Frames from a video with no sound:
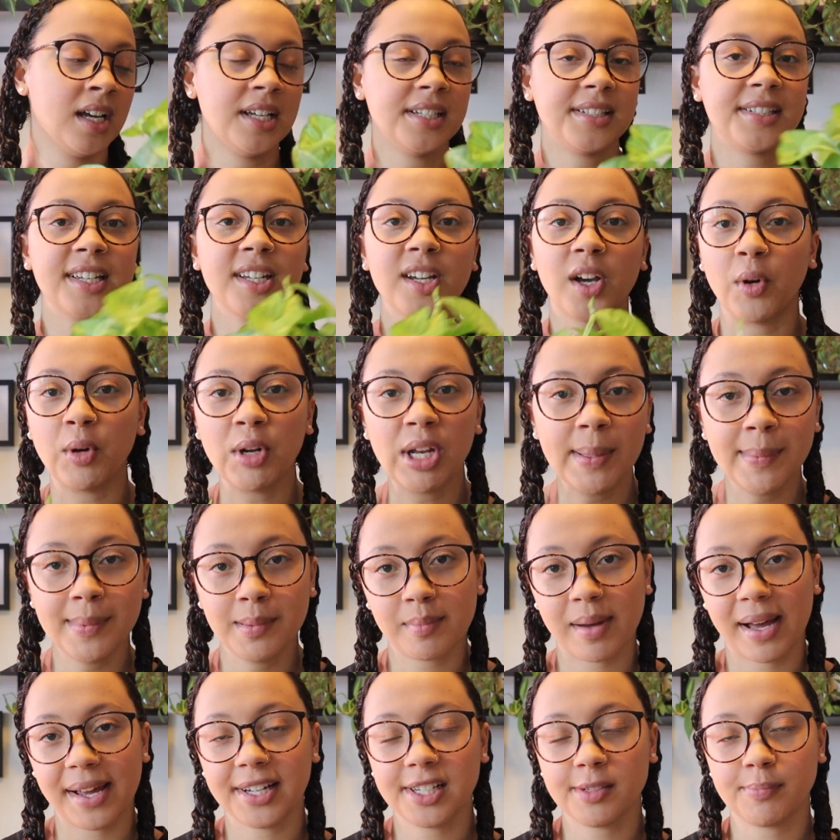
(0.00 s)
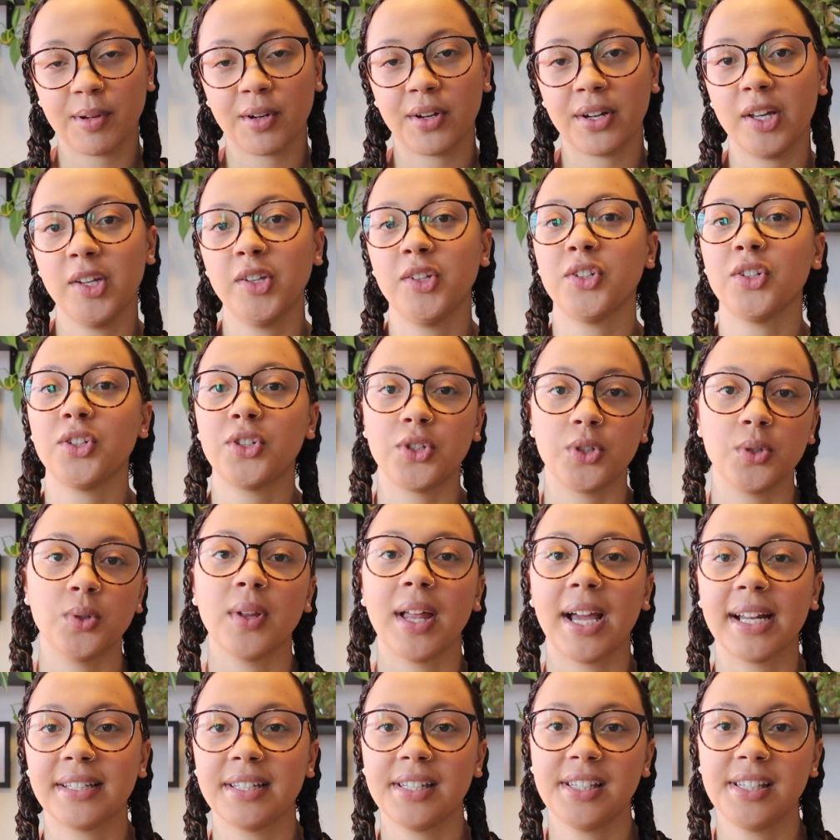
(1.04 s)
Syngonium, in my experience, do like